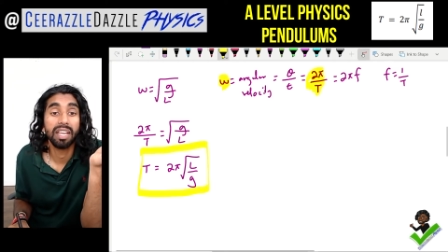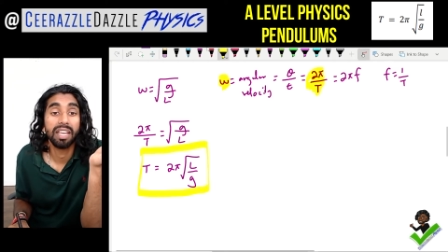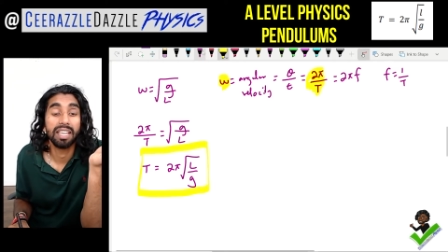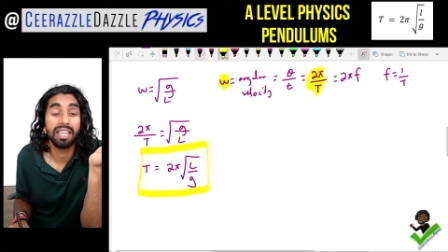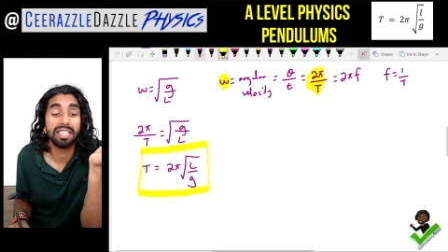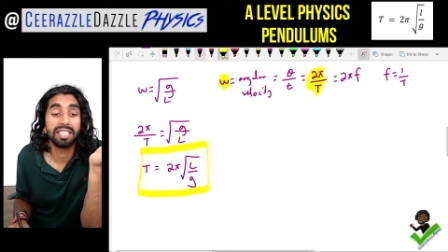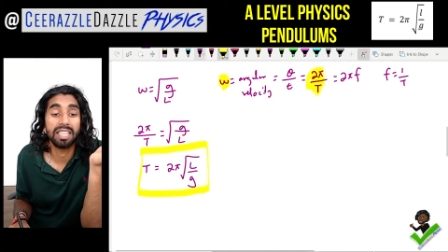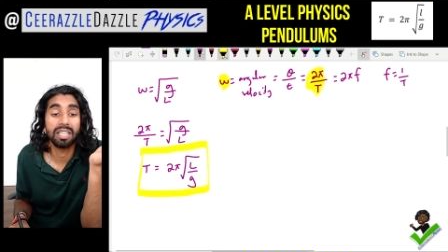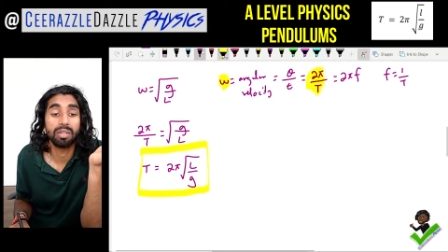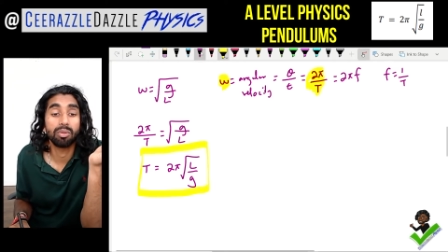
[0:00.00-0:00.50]

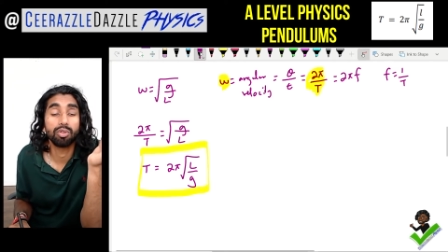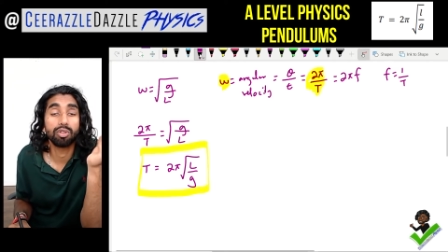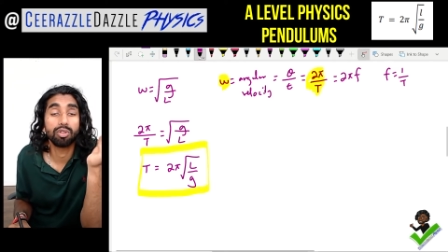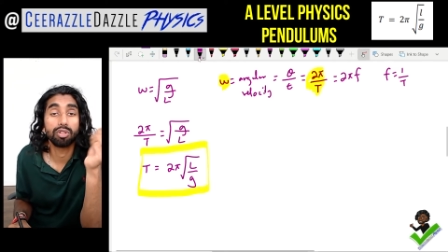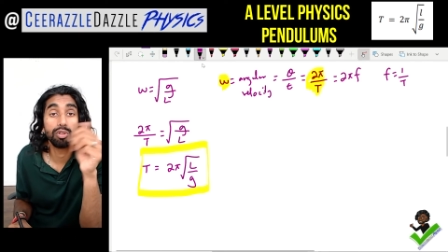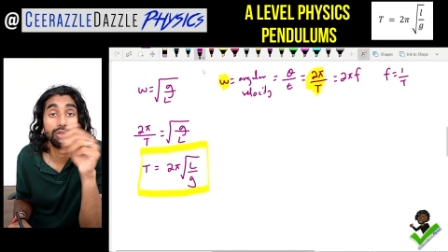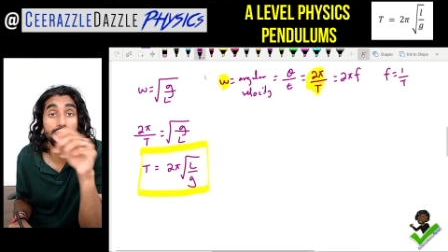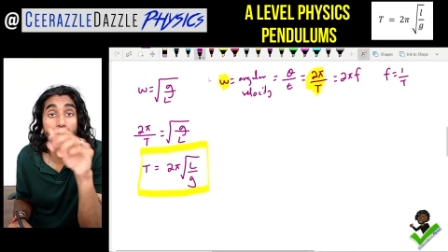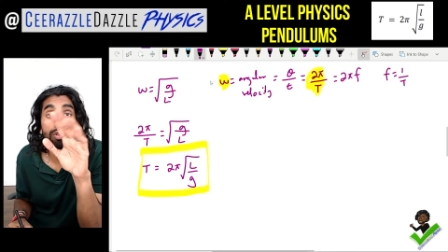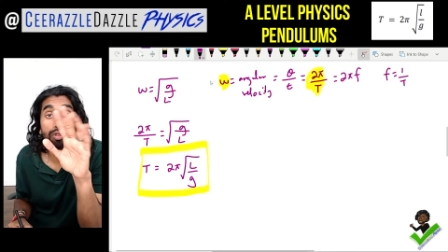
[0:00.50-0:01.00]
is equal
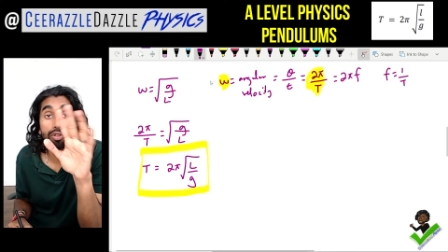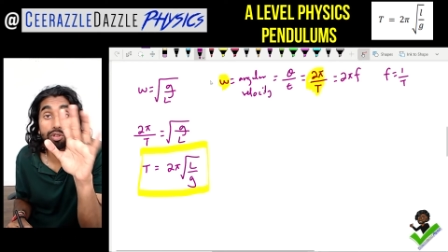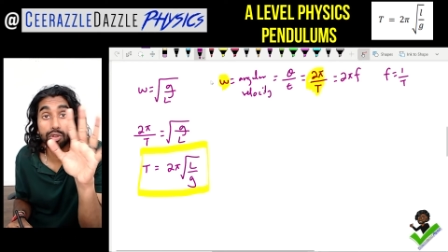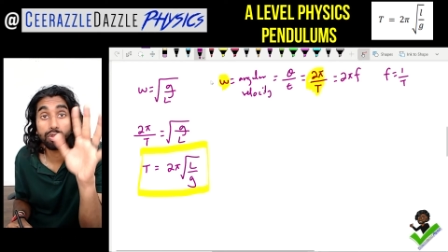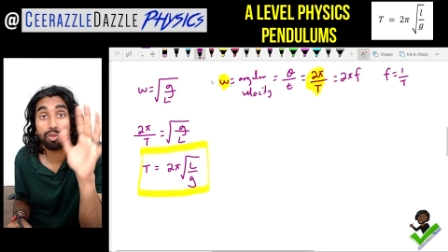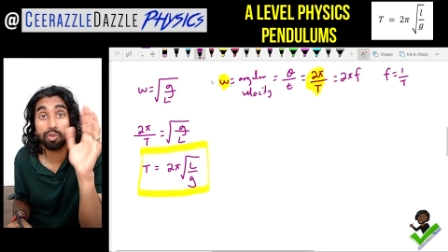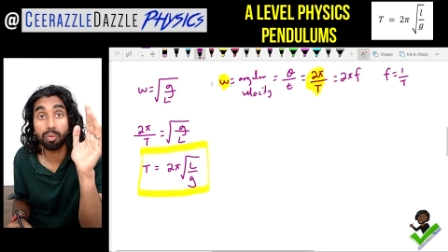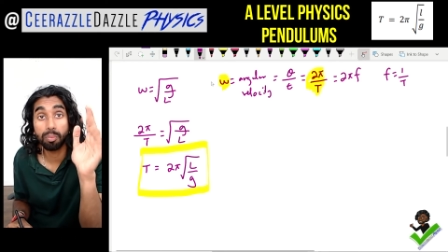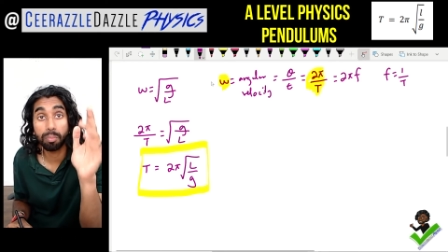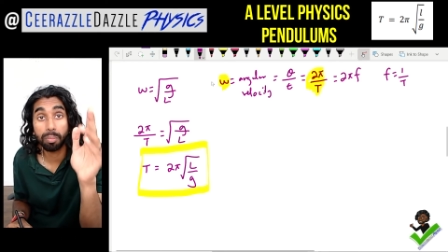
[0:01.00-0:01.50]
to
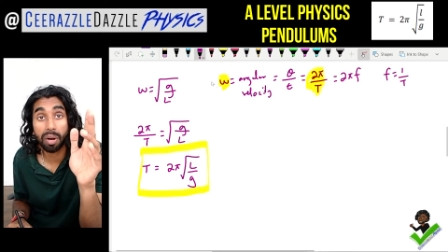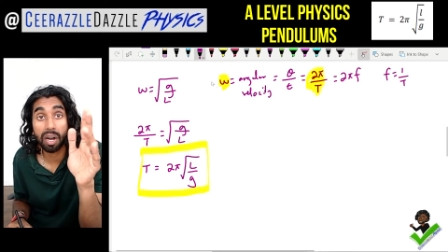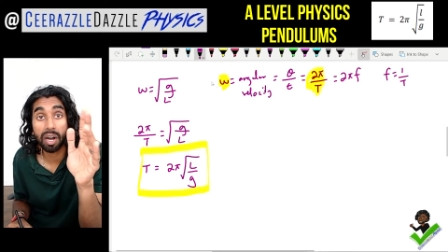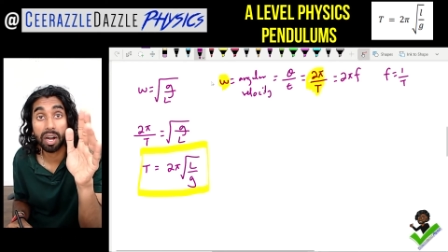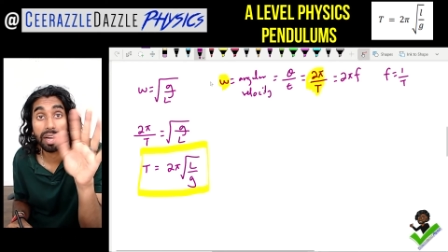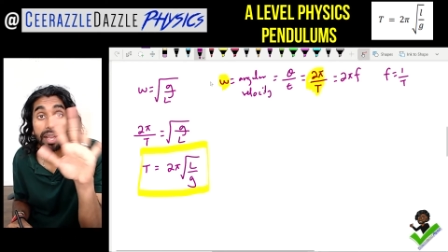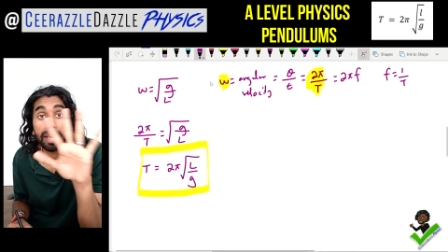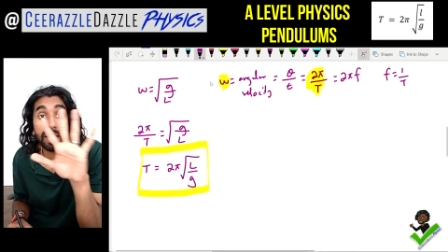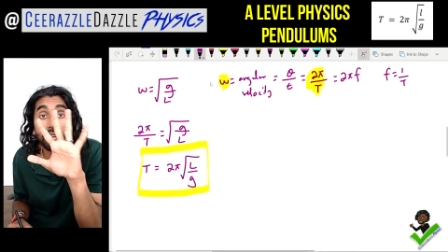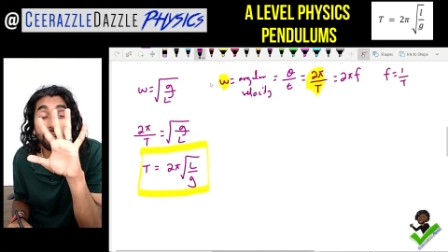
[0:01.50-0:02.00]
2
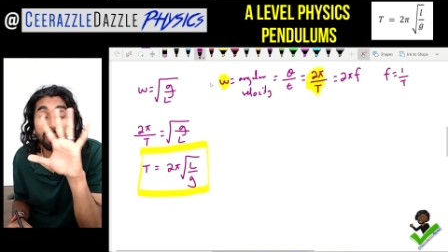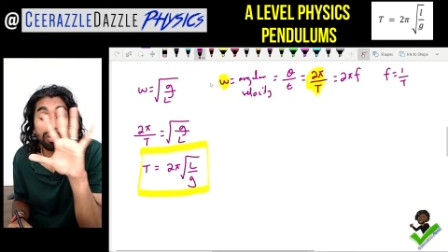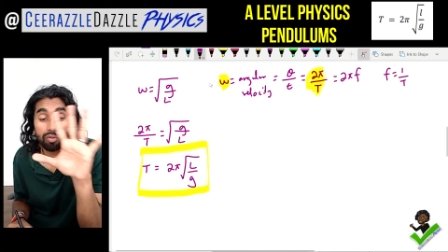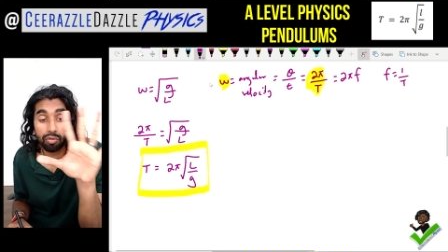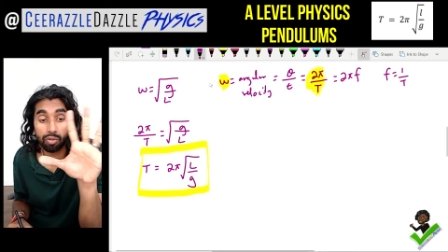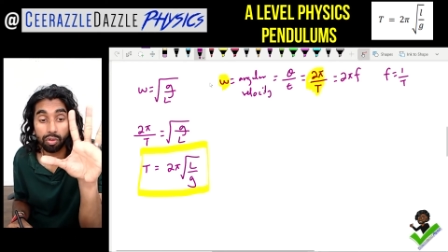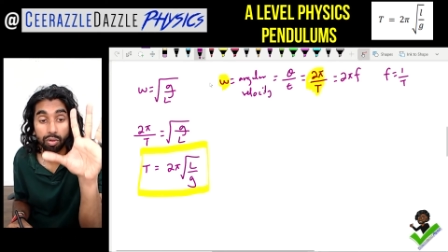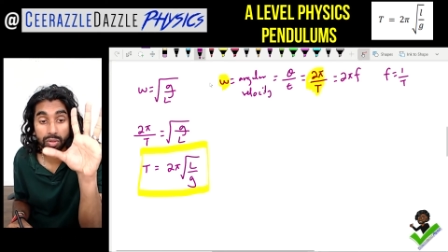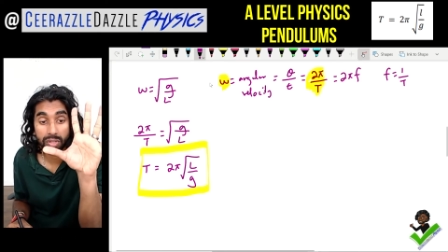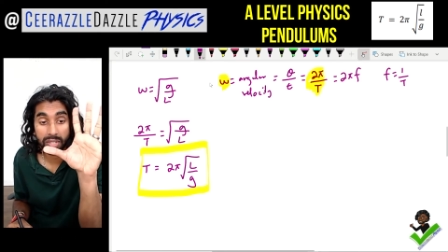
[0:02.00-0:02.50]
pi
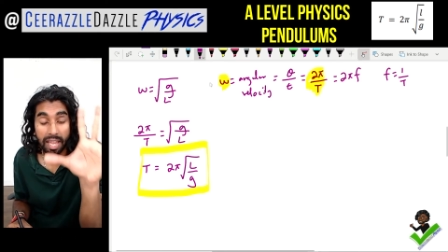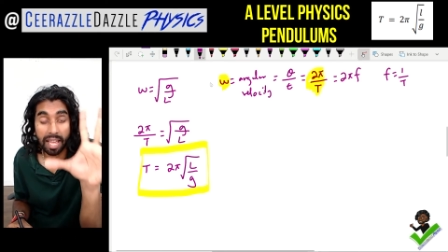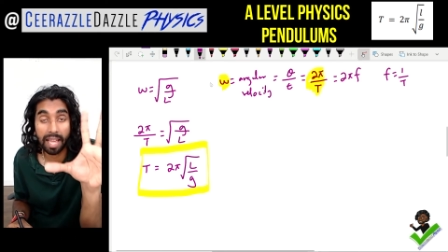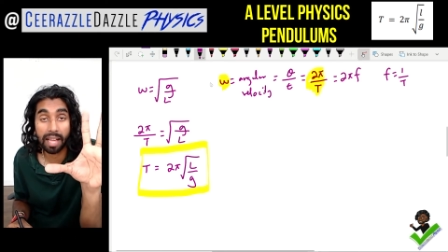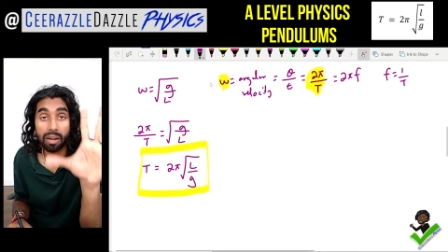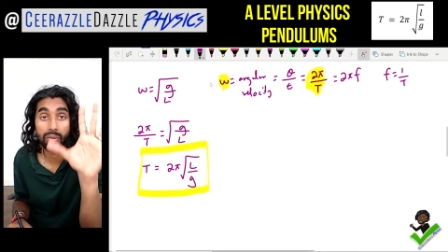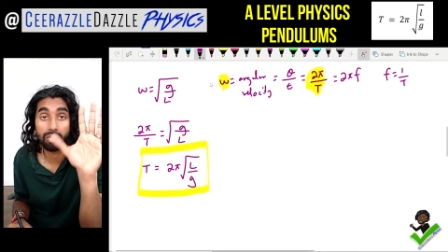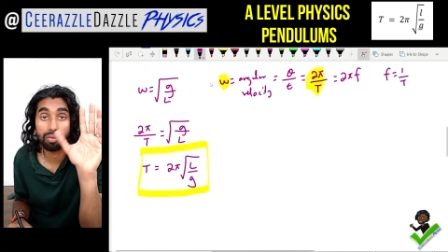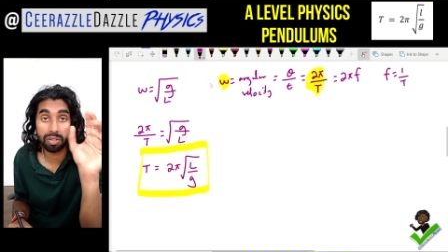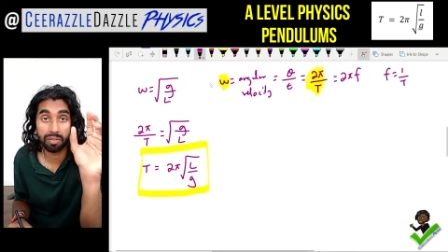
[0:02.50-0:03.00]
root
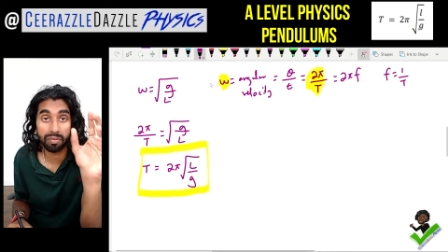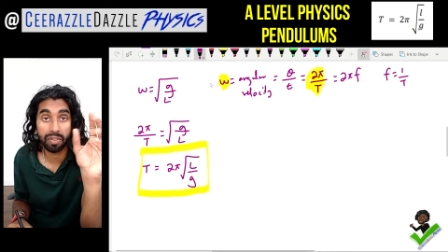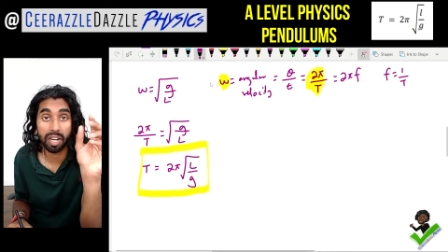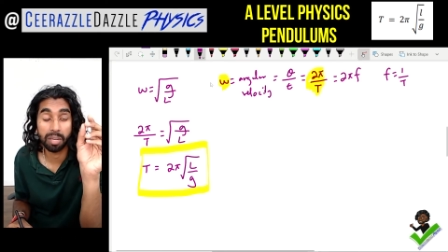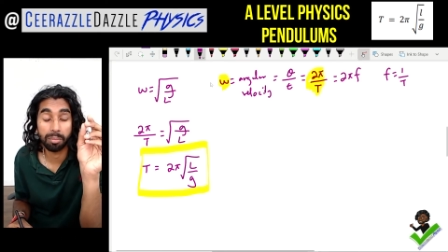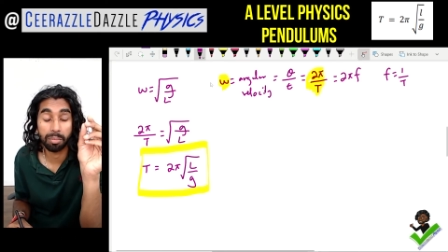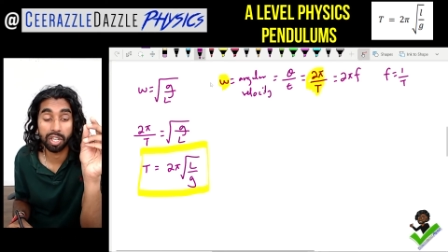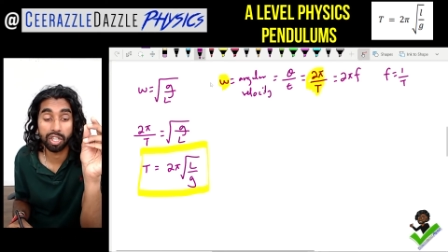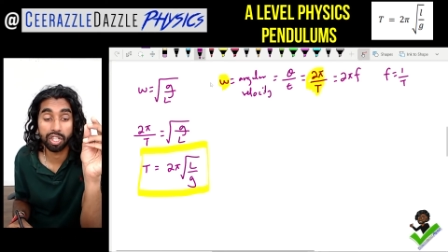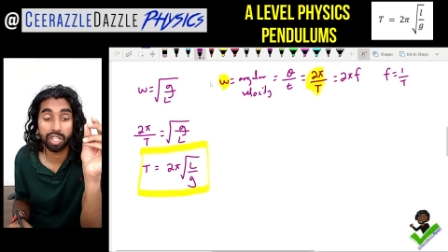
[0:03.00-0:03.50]
L
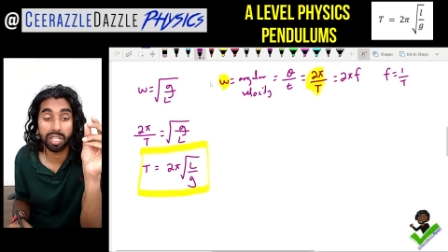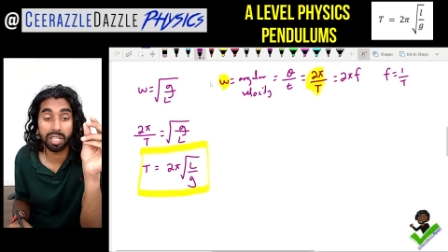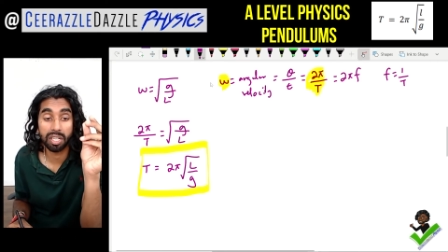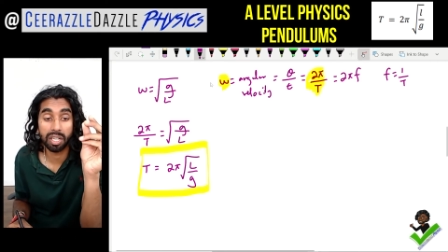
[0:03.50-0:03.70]
divided by G,